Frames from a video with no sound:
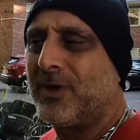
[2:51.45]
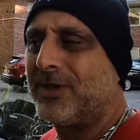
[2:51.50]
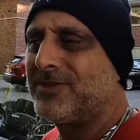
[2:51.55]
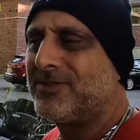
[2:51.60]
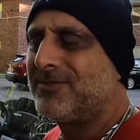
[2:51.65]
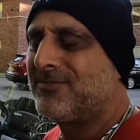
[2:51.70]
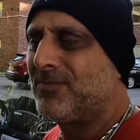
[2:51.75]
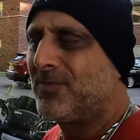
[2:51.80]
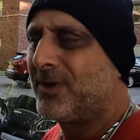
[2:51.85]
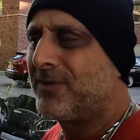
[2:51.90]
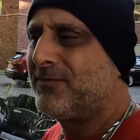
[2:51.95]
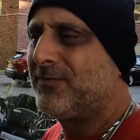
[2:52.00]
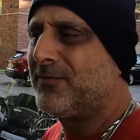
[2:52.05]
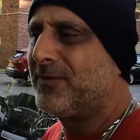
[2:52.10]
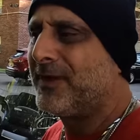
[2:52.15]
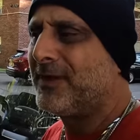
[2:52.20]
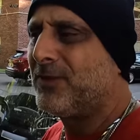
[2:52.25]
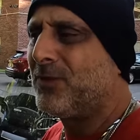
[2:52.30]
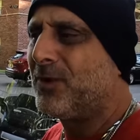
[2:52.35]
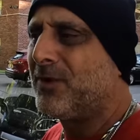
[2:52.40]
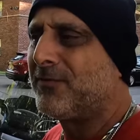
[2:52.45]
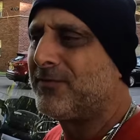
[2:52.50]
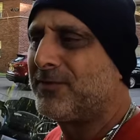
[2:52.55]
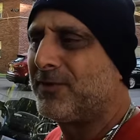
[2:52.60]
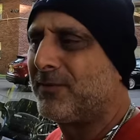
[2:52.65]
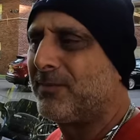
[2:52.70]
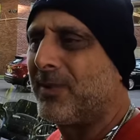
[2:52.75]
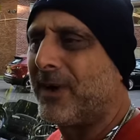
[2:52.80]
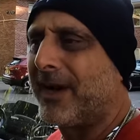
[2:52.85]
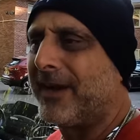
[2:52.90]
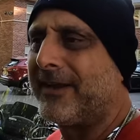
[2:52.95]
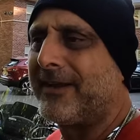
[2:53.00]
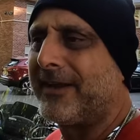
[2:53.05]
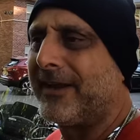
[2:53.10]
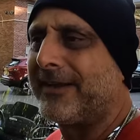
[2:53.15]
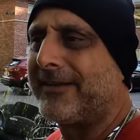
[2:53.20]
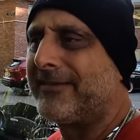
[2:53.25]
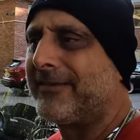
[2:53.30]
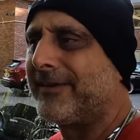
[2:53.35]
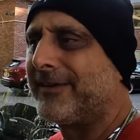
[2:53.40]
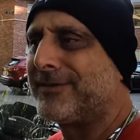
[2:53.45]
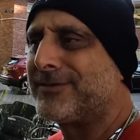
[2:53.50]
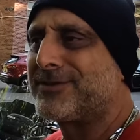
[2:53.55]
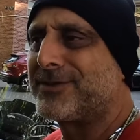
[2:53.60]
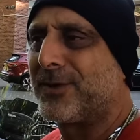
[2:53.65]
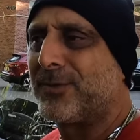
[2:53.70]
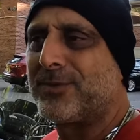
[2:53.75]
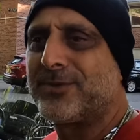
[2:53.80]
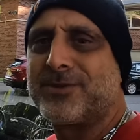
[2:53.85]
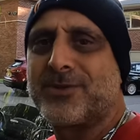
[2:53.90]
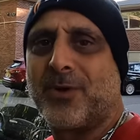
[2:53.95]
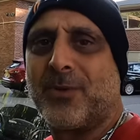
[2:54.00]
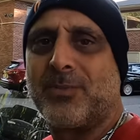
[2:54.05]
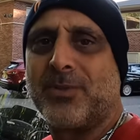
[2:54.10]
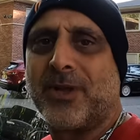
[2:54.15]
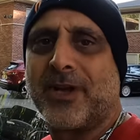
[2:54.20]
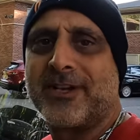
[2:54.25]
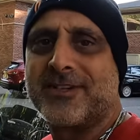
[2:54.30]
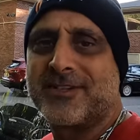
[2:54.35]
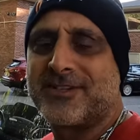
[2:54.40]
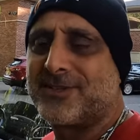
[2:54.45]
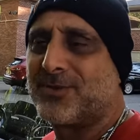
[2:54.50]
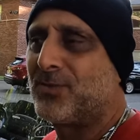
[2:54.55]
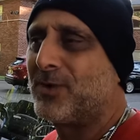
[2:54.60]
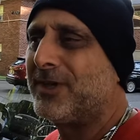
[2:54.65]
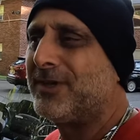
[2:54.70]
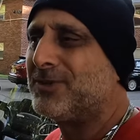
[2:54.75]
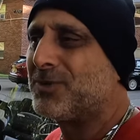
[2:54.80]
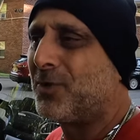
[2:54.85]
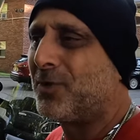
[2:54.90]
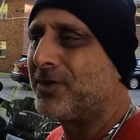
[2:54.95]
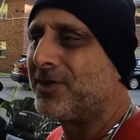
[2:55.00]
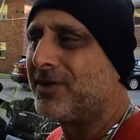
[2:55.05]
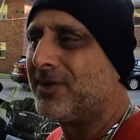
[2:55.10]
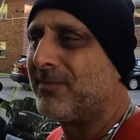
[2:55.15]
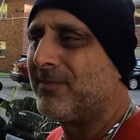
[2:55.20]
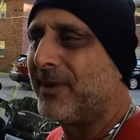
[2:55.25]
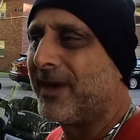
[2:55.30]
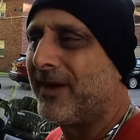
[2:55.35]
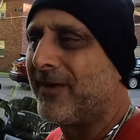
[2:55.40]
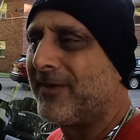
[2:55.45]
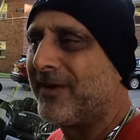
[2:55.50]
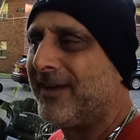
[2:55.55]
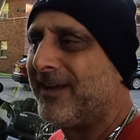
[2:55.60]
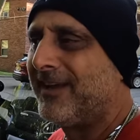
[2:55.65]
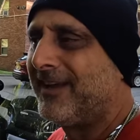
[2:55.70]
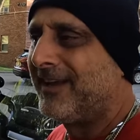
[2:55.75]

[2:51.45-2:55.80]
what fell off your bike at so-and-so place? I said, what are you talking about?